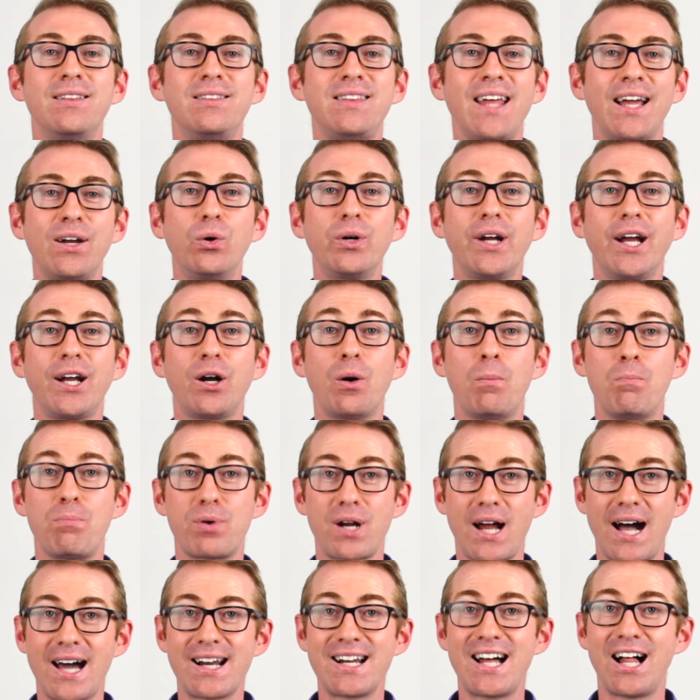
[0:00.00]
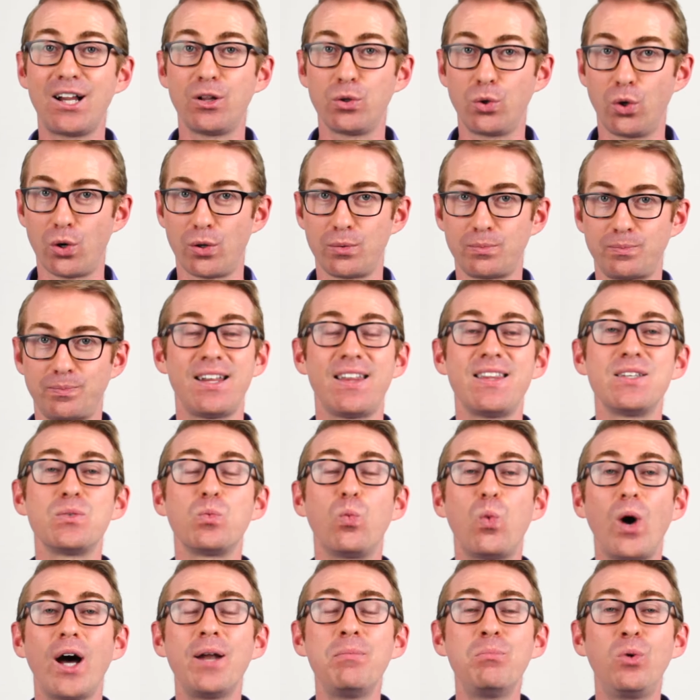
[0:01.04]
Tengo que comprar algo. Now, there's
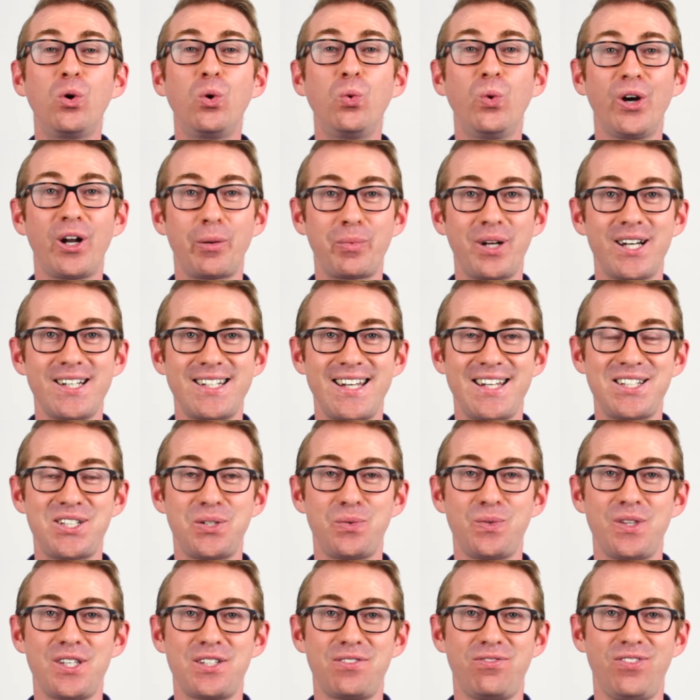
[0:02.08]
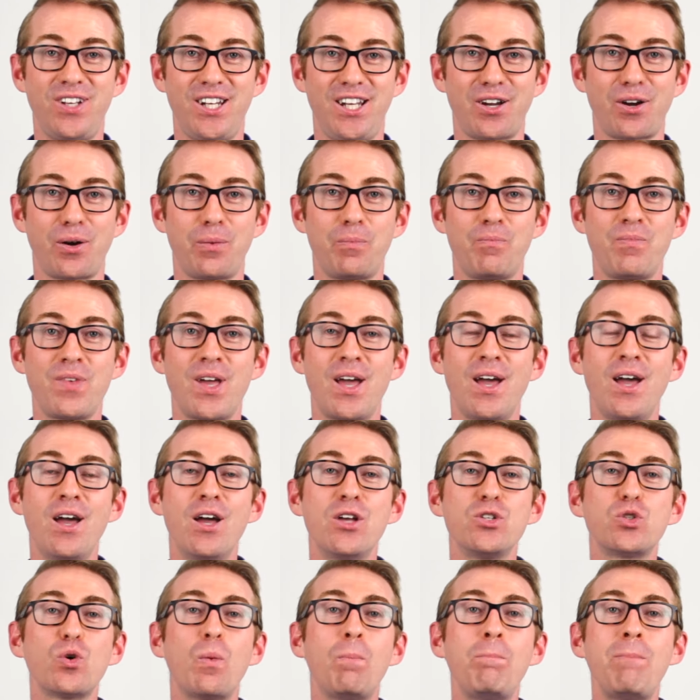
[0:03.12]
one more word I'm going to teach you in this video.
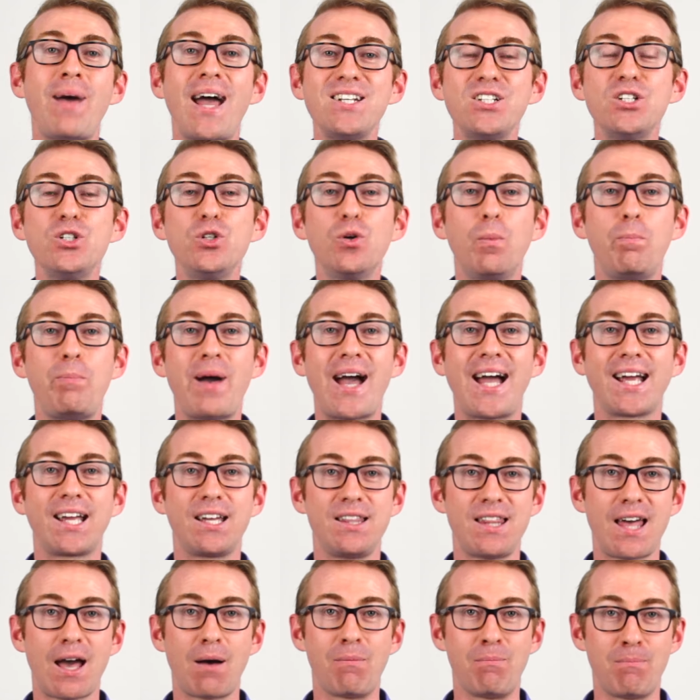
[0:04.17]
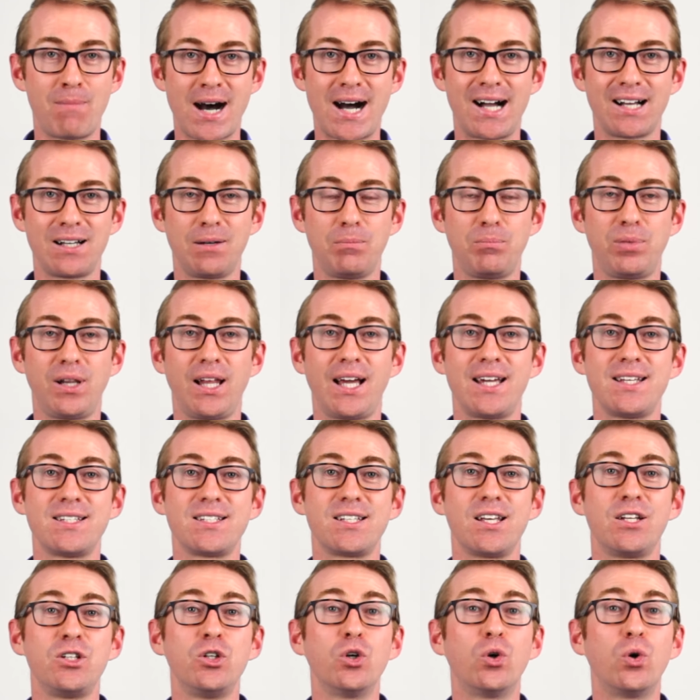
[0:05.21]
So imagine you're back in that
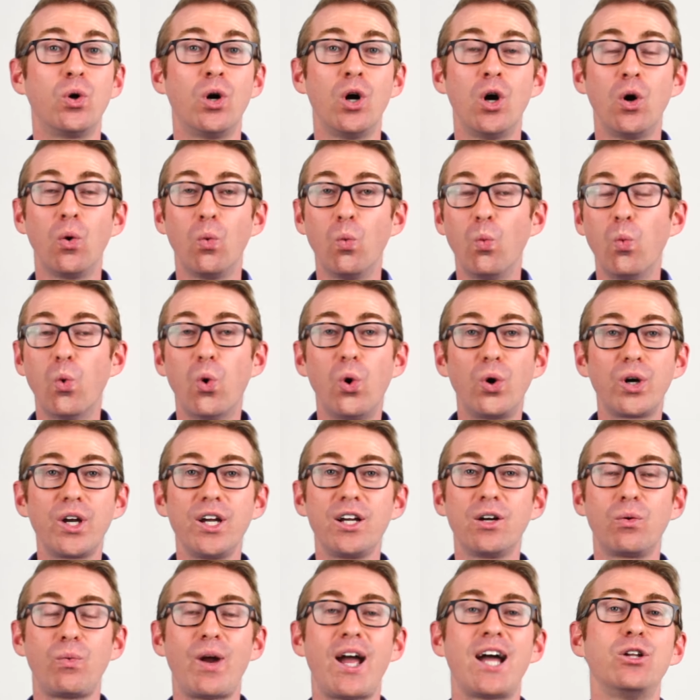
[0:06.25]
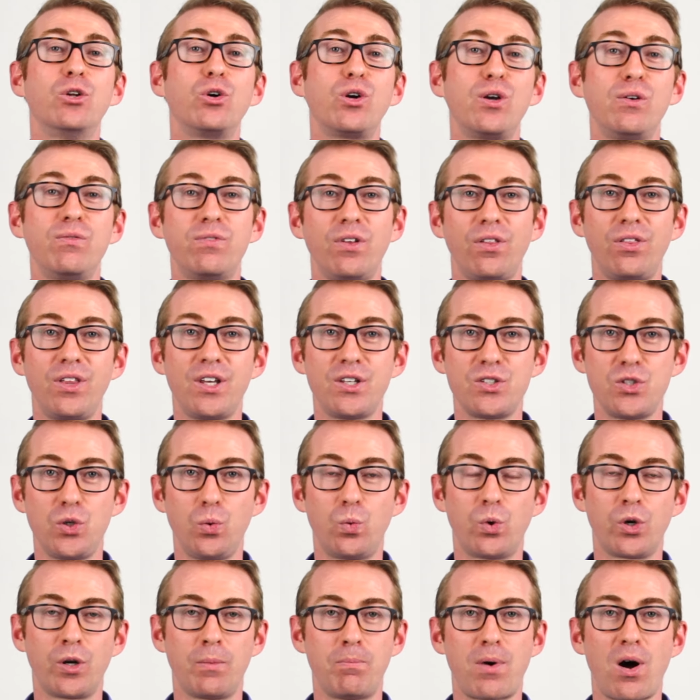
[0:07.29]
marketplace and you're walking around looking for things
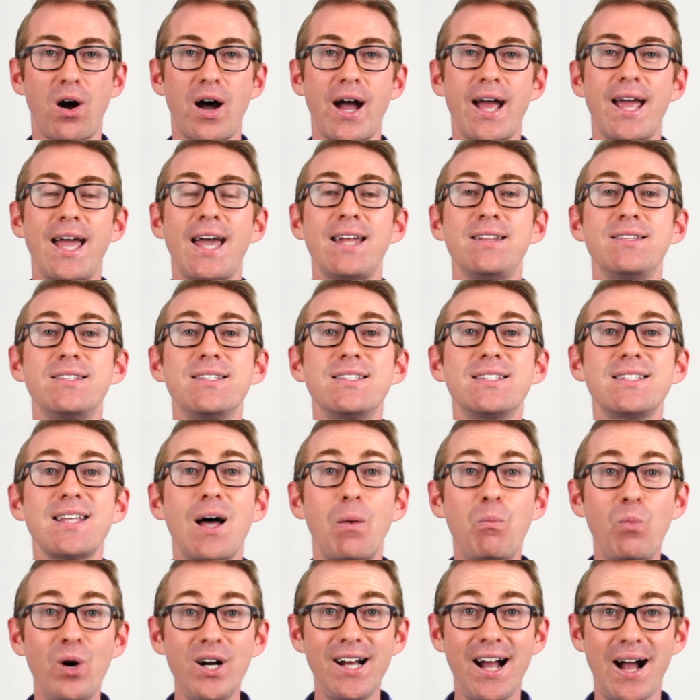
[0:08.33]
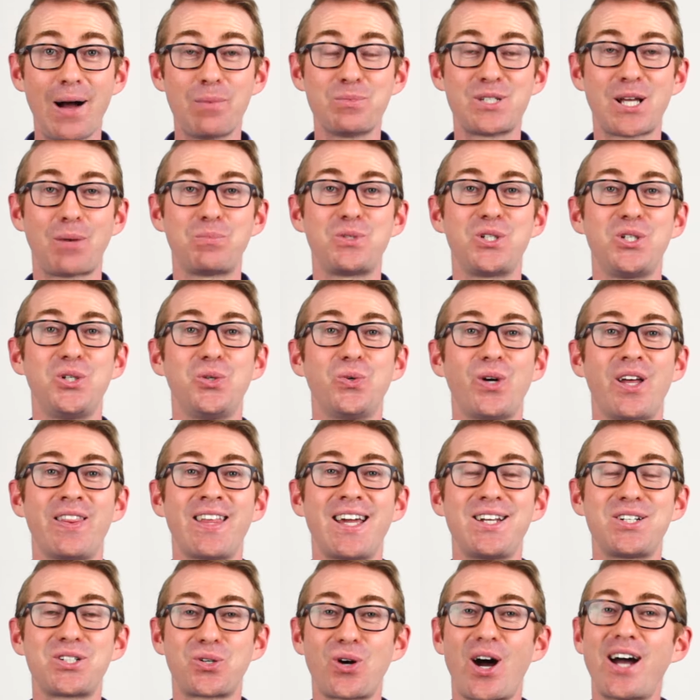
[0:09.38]
you want to buy and someone comes up to you and
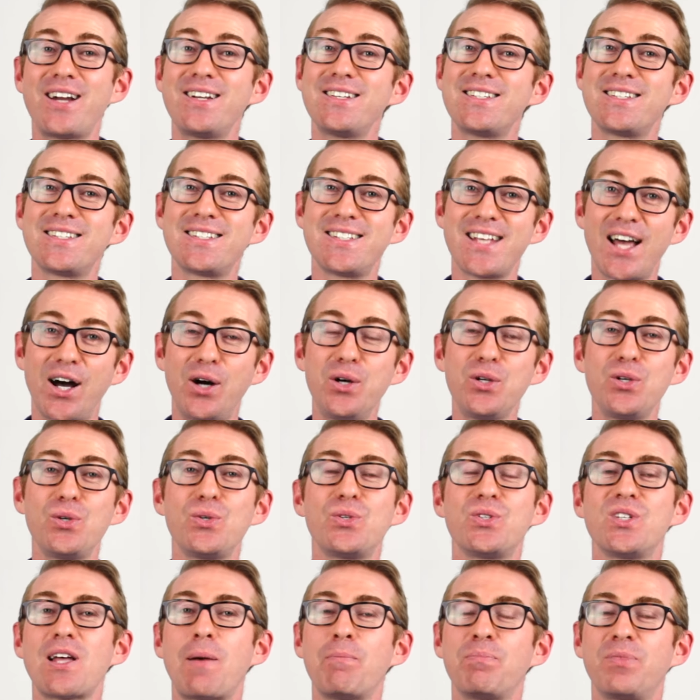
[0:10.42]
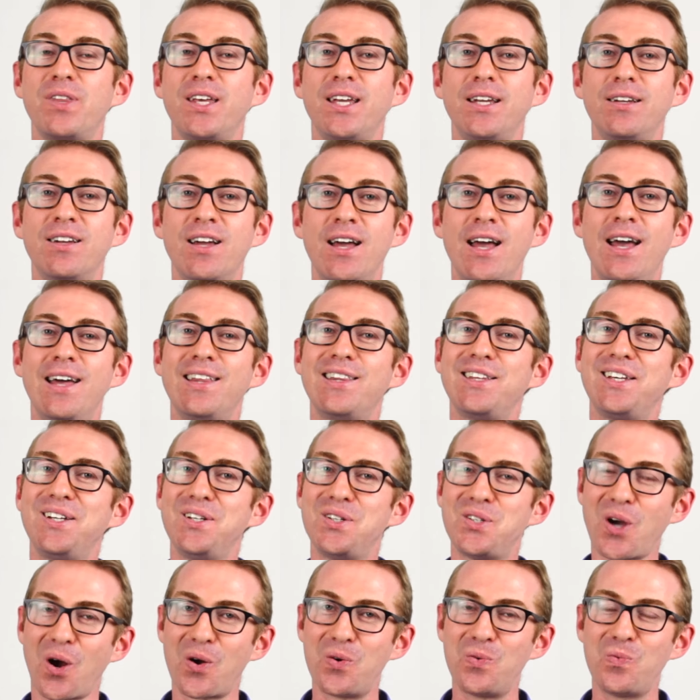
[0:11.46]
they try to sell you something that
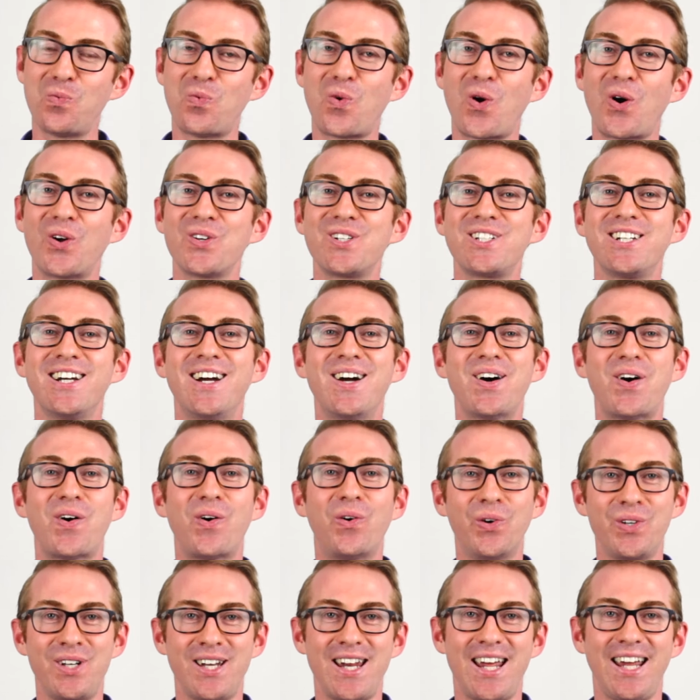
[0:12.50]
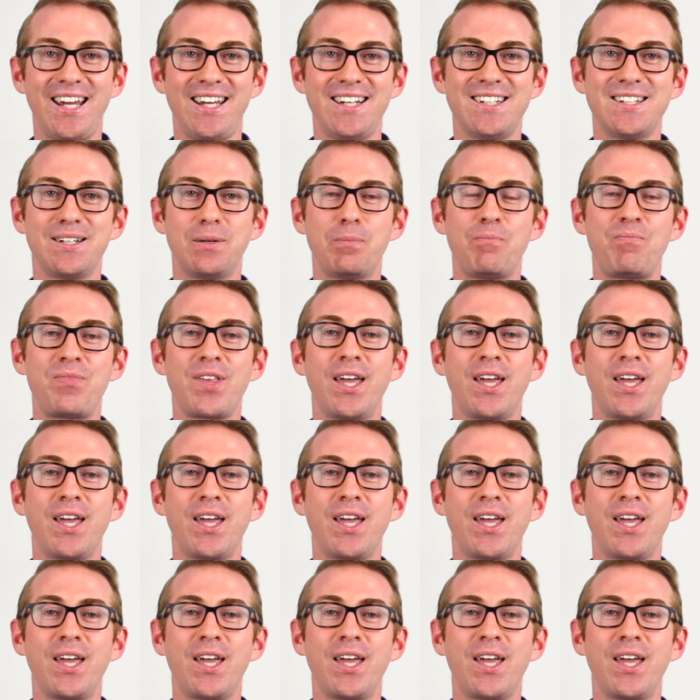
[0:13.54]
you don't want or need.